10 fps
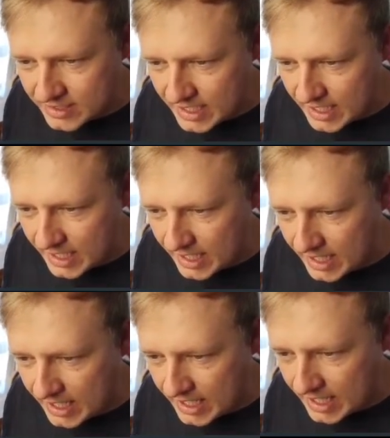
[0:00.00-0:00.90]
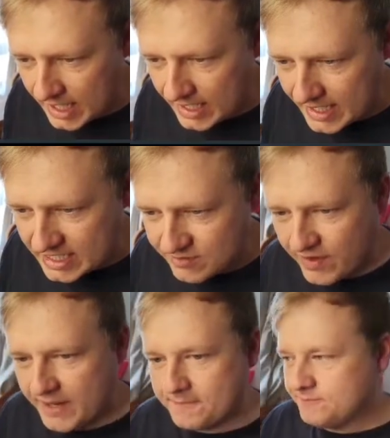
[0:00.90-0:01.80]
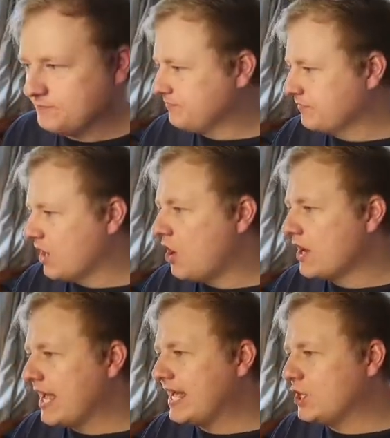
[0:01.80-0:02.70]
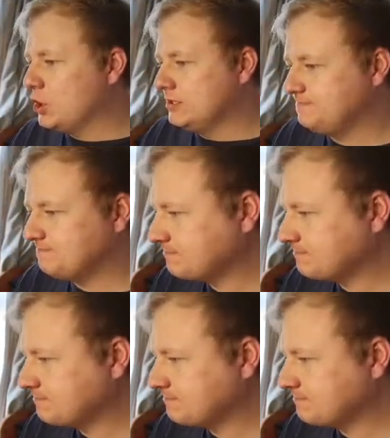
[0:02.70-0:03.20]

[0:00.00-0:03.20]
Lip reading: That's fine. Okay, cool.